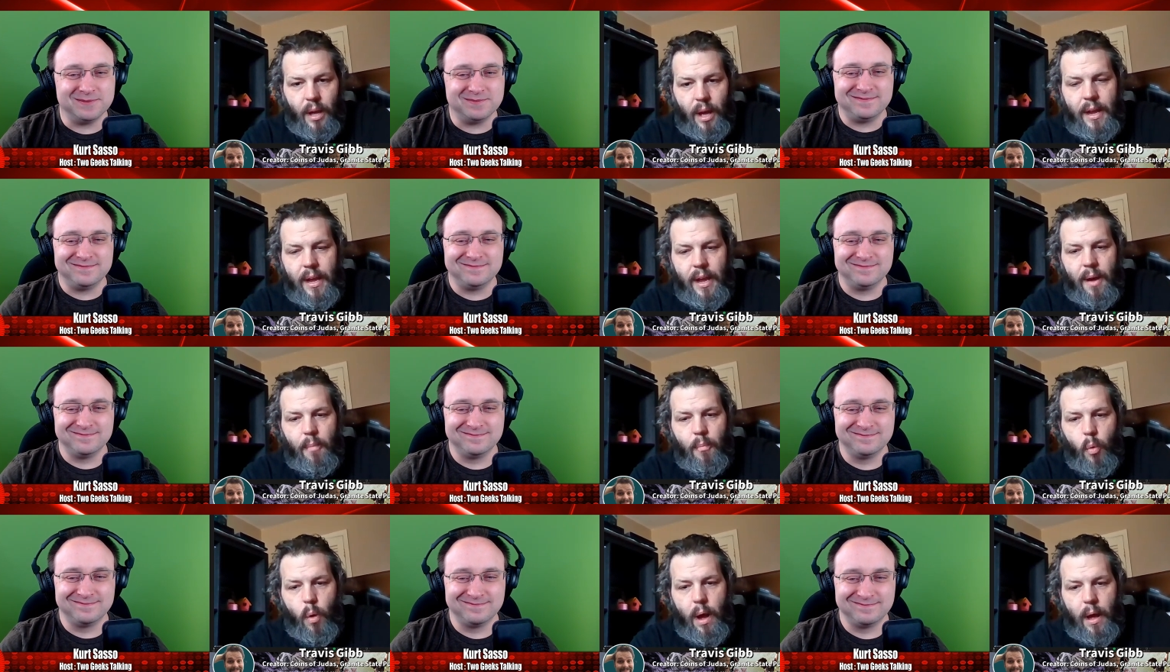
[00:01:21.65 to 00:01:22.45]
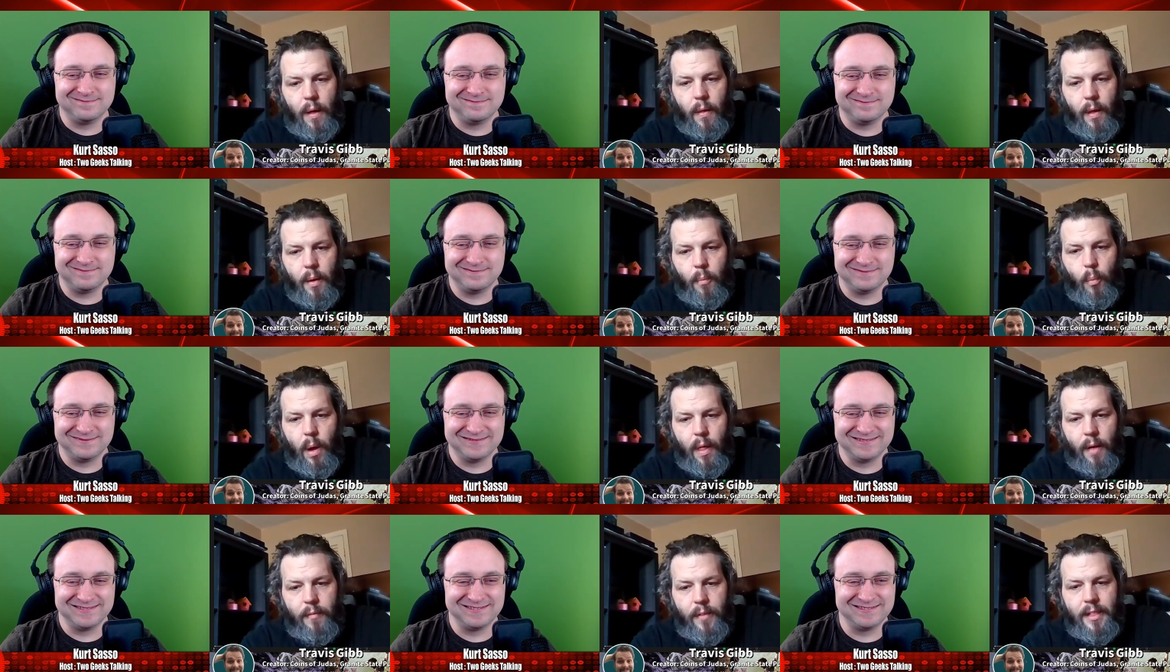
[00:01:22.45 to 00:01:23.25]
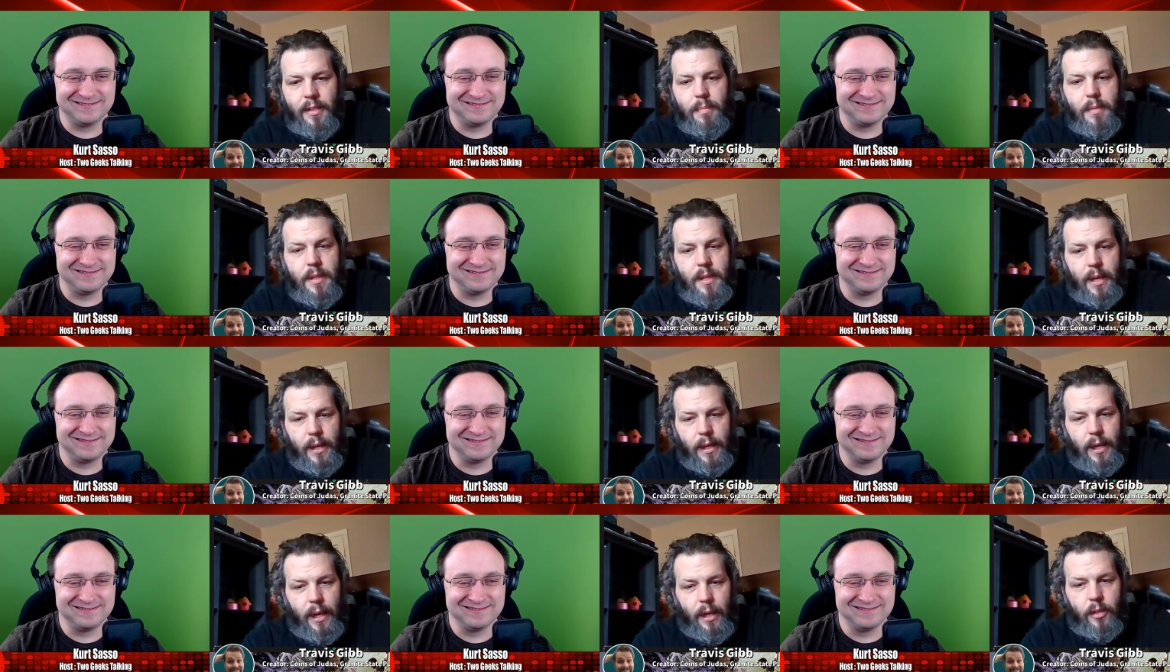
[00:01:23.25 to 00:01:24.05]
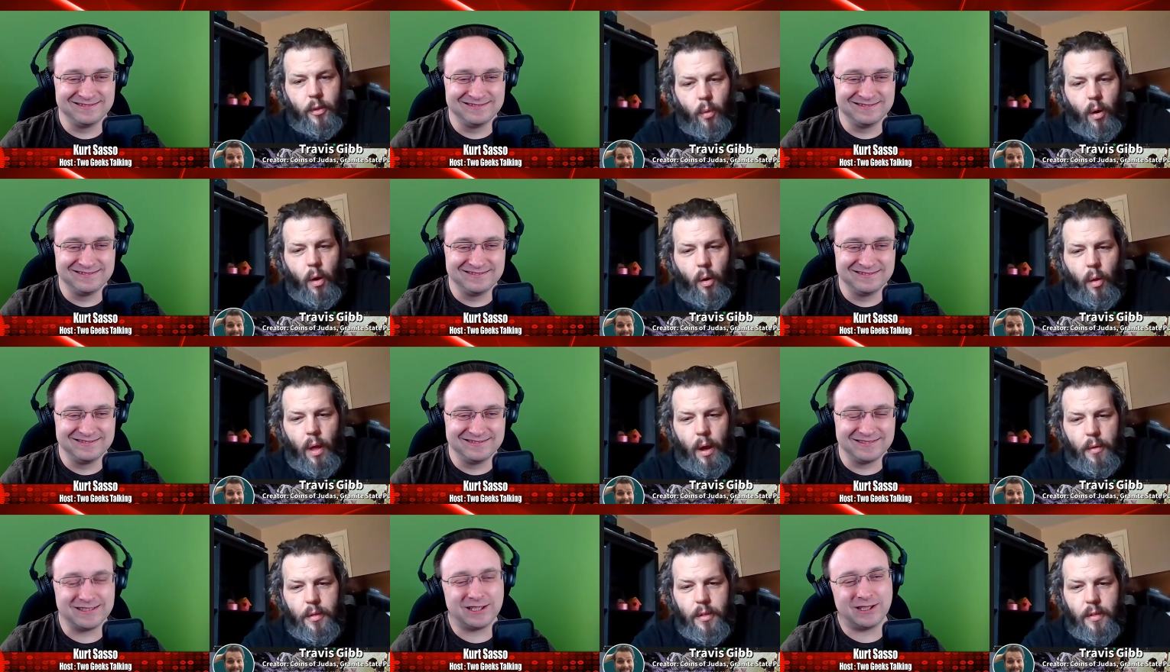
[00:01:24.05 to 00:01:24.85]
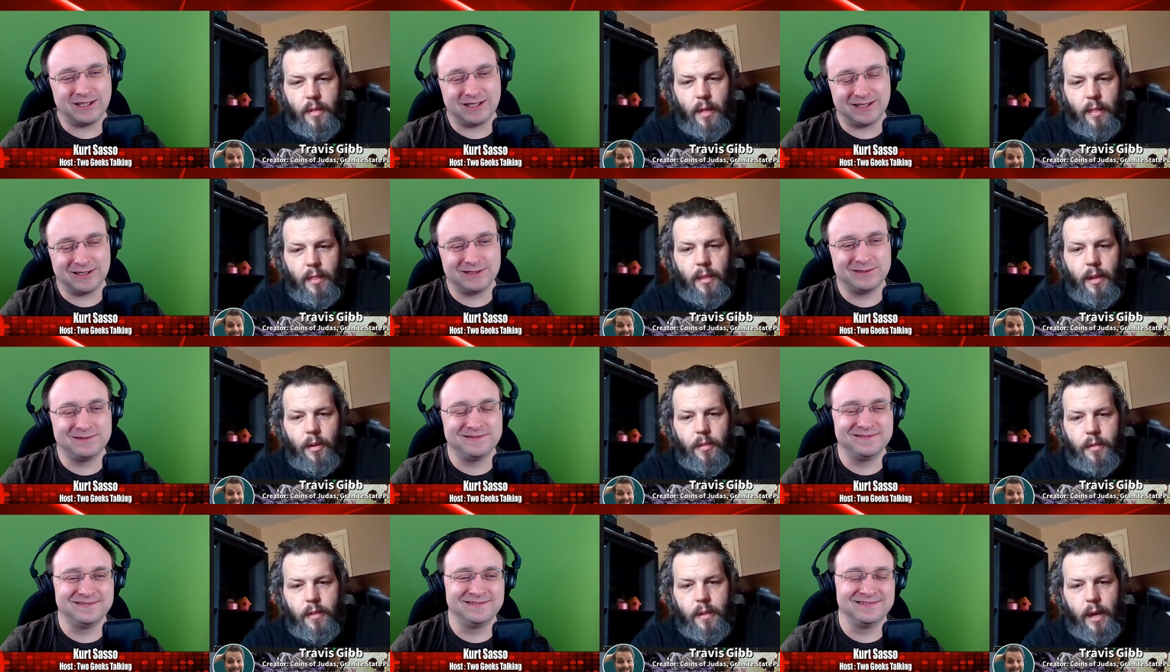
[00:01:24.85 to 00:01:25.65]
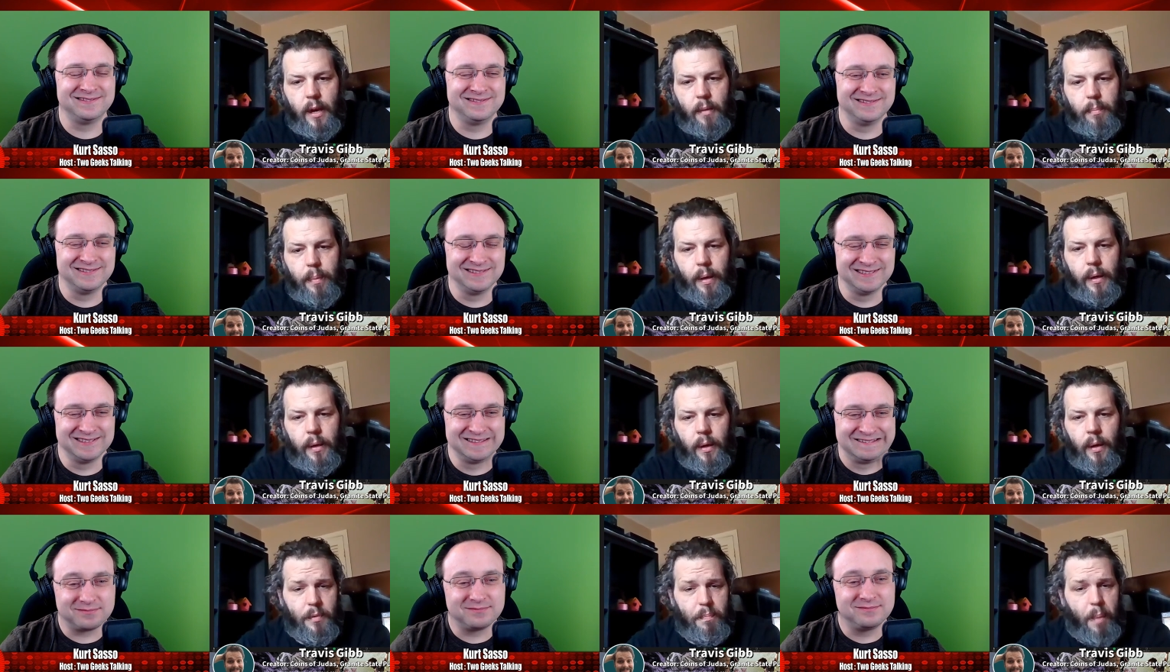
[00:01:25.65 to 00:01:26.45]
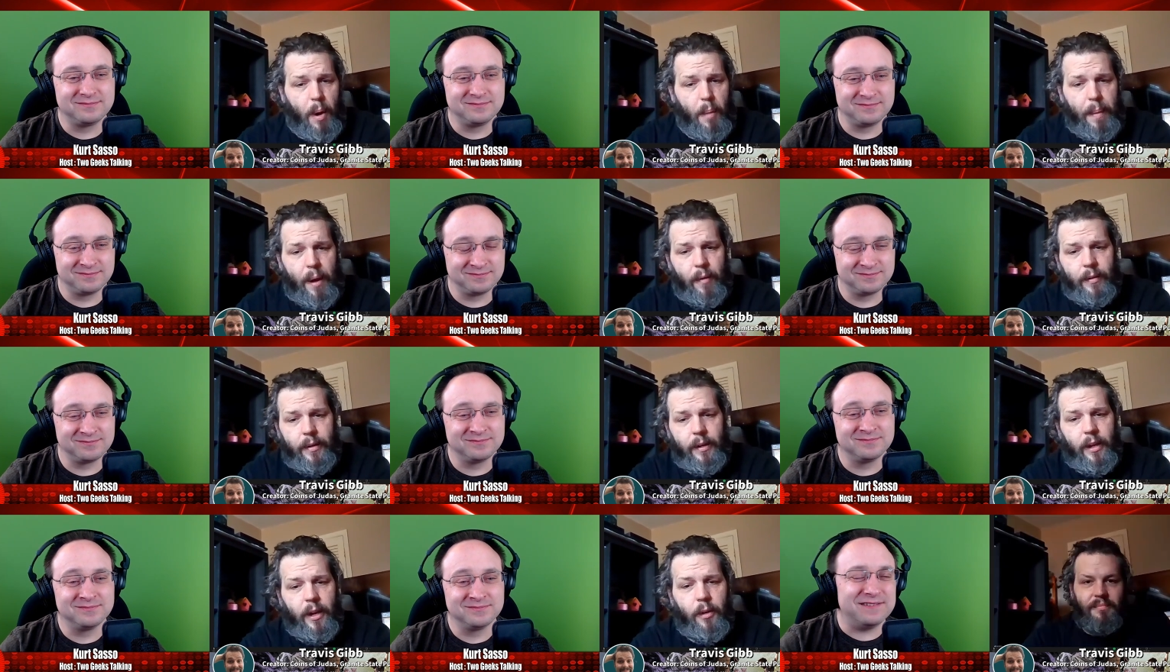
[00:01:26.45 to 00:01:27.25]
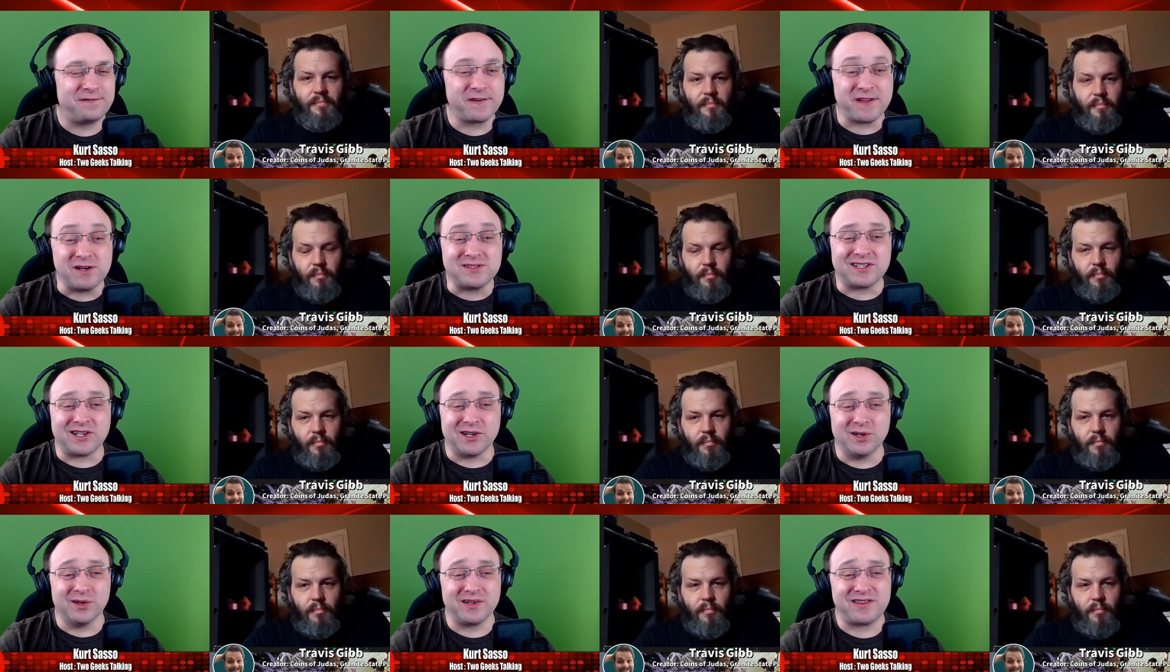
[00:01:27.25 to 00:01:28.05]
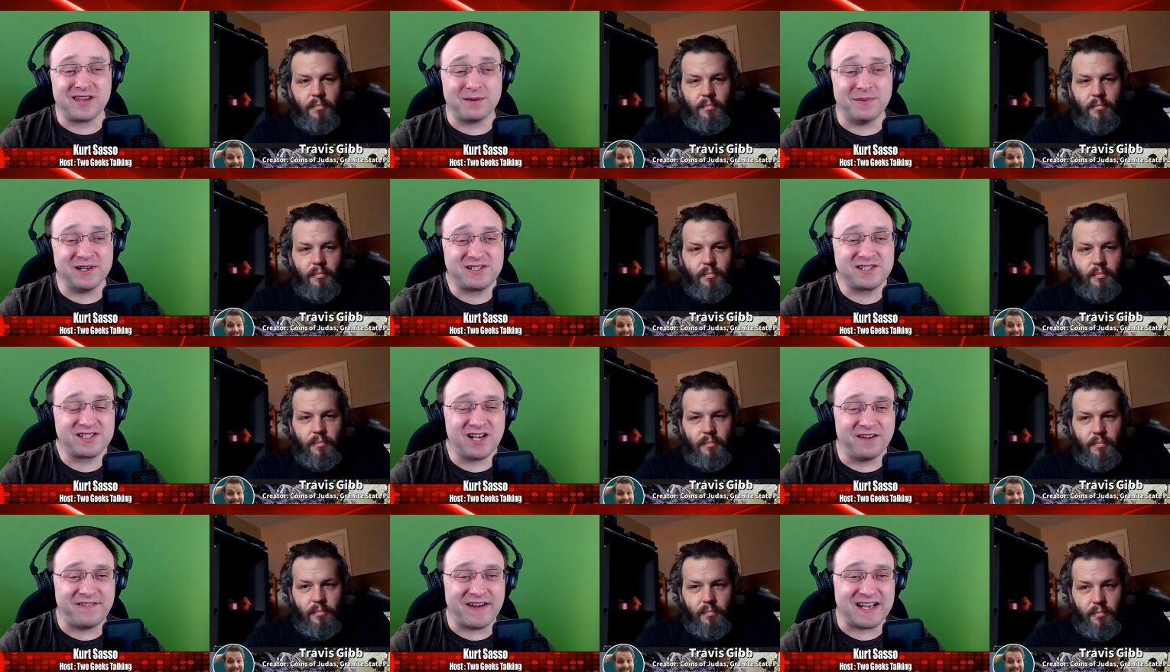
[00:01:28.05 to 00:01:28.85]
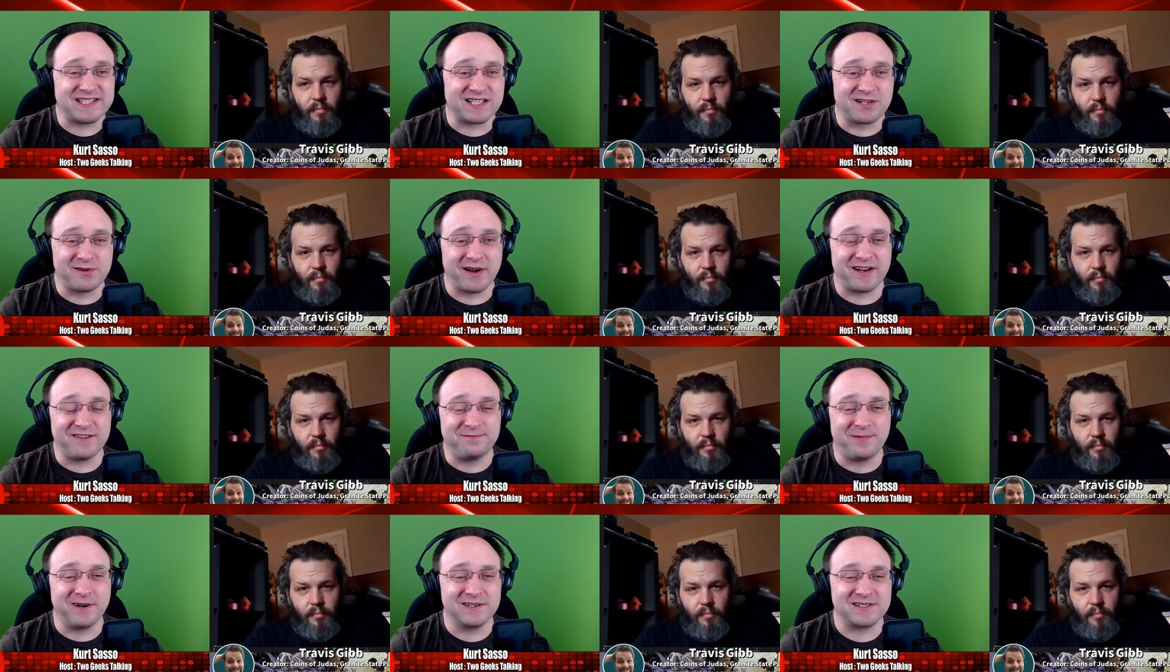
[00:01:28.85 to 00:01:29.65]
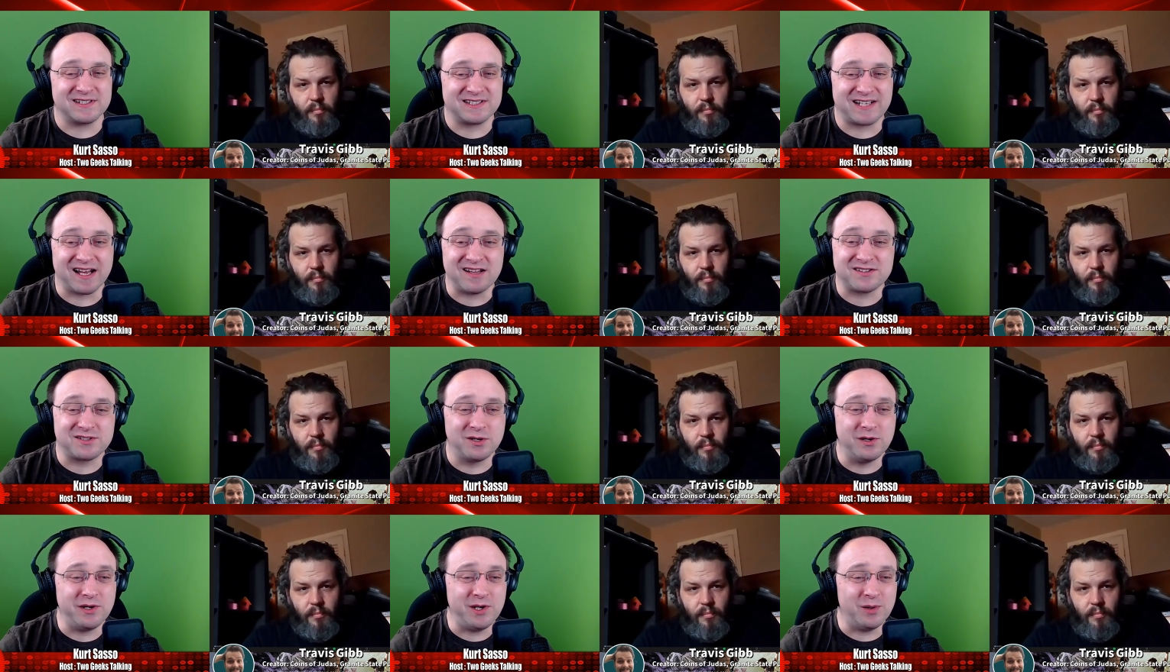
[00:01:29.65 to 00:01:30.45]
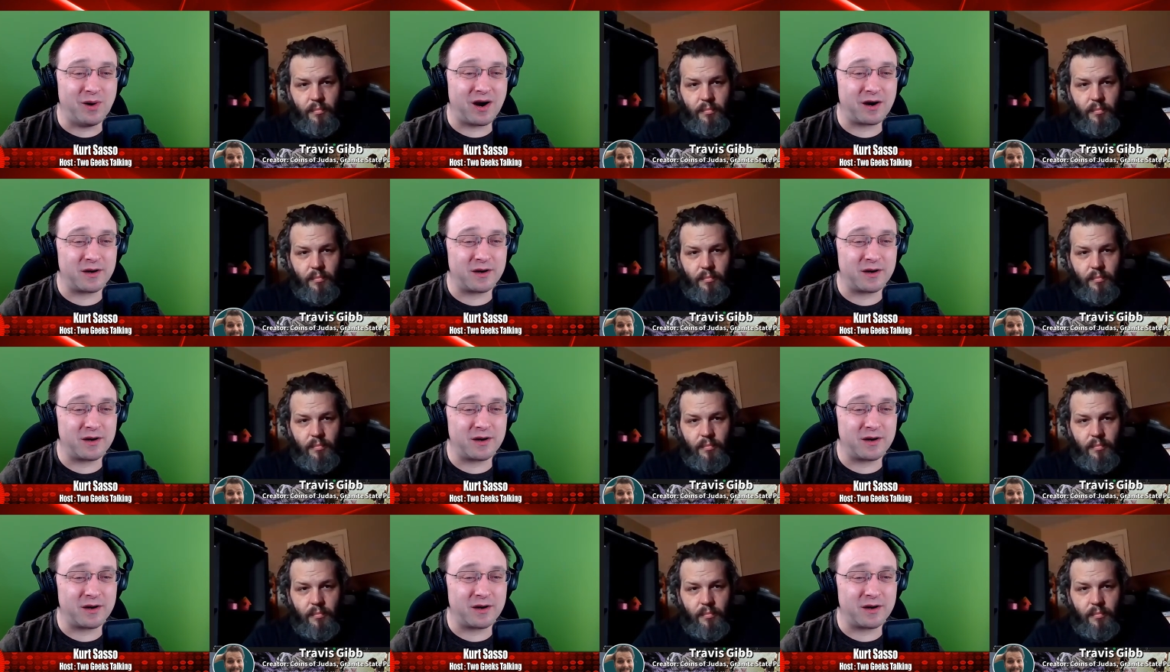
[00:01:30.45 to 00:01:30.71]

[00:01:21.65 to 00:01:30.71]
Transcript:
Speaker 1: I am well. I'm well. I've got some sick kids, so our whole house is a little sick, but it's part of parenting, you know?
Speaker 2: For those that don't know anything about yourself as a creative person, tell us who you are